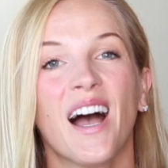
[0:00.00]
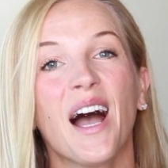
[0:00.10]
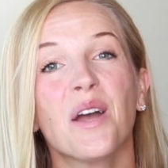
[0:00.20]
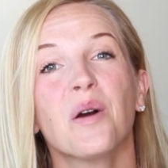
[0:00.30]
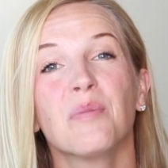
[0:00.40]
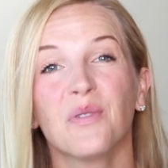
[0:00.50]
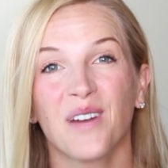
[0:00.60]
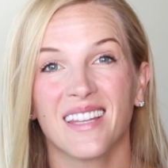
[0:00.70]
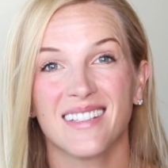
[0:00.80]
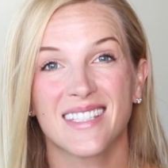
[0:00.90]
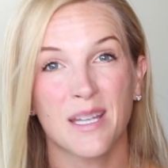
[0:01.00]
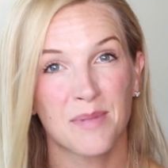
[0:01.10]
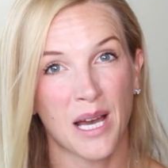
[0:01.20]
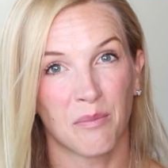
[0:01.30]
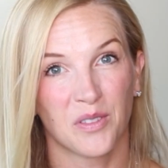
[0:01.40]
I hope you find these
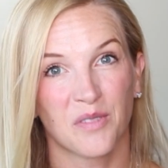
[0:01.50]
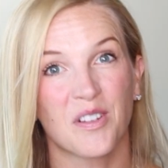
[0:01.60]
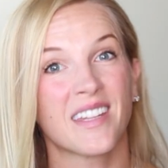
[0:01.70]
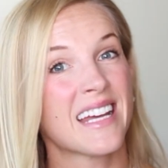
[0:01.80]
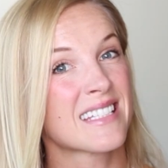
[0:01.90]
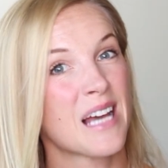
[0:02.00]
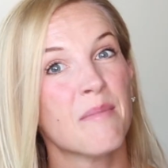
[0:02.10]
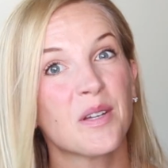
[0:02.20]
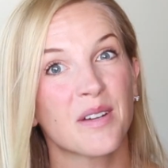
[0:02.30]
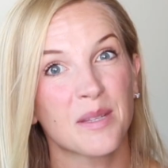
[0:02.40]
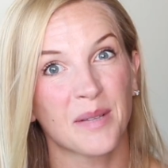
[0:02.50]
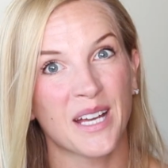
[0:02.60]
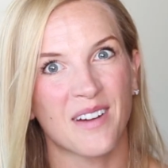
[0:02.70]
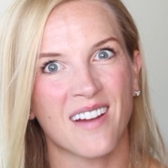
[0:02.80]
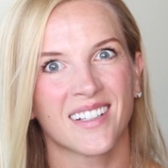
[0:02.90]
tips helpful for the next time you're at the
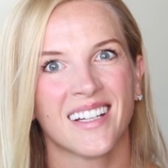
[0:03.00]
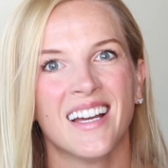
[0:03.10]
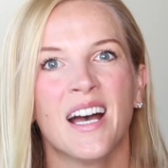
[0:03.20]
playground.